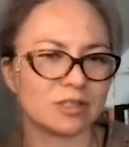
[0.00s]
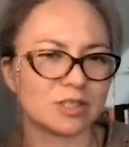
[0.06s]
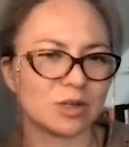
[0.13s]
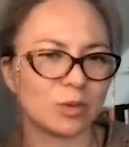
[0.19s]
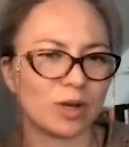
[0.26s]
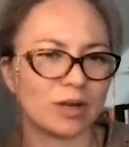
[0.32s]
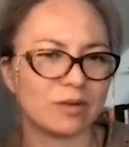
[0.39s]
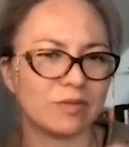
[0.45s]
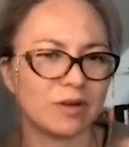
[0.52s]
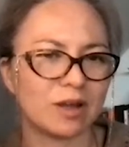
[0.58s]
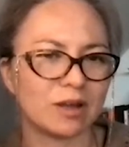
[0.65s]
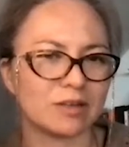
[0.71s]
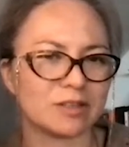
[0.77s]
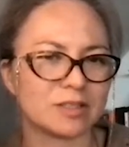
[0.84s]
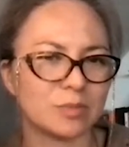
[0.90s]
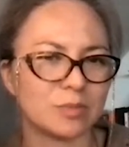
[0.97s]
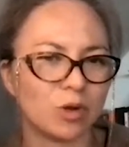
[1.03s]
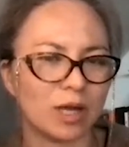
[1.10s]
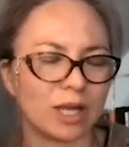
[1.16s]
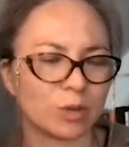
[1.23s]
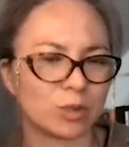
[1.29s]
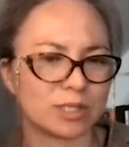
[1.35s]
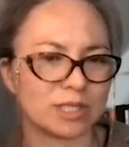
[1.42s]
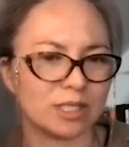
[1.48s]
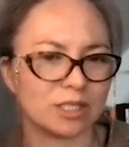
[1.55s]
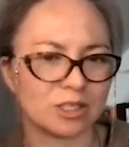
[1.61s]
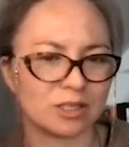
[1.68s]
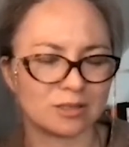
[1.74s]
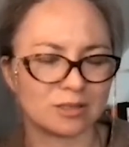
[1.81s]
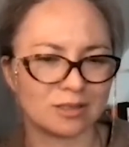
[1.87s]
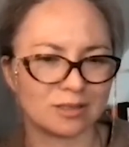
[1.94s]
to advance more equity and
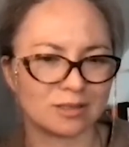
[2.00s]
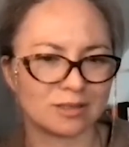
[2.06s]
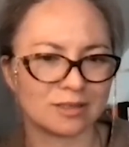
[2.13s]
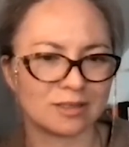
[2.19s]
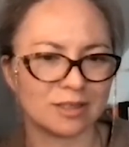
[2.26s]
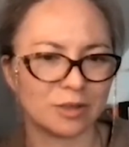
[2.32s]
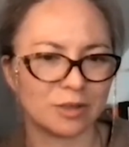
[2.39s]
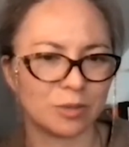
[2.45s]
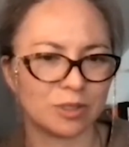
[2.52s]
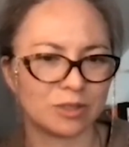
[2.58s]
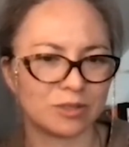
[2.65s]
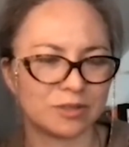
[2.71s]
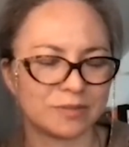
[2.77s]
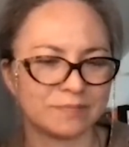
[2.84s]
justice in the world?